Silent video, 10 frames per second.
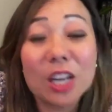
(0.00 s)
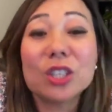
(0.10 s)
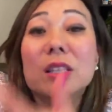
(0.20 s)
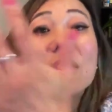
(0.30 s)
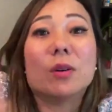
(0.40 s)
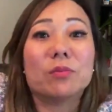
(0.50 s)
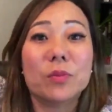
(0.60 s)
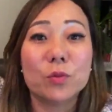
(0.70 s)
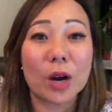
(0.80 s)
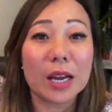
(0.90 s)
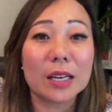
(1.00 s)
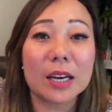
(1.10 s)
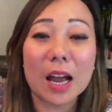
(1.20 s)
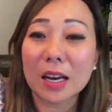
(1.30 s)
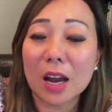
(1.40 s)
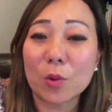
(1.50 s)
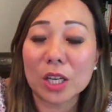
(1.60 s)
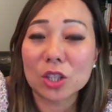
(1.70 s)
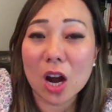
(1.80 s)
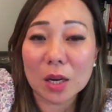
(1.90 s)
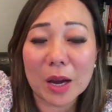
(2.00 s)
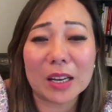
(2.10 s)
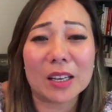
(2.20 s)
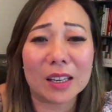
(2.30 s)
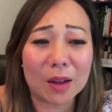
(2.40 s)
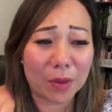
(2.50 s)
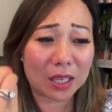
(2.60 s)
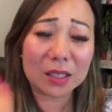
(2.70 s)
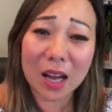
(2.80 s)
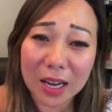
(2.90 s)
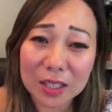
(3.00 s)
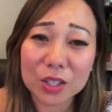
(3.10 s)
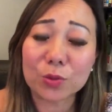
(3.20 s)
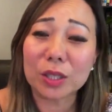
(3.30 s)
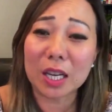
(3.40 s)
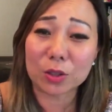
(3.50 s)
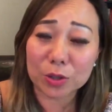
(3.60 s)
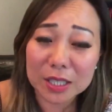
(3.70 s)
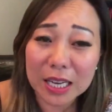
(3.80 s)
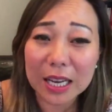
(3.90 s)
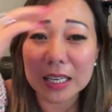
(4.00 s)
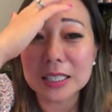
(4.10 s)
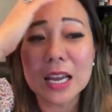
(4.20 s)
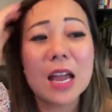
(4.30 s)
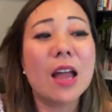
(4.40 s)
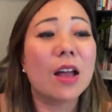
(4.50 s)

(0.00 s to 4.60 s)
I just love them, right? And I want to talk about it and get my clients to really understand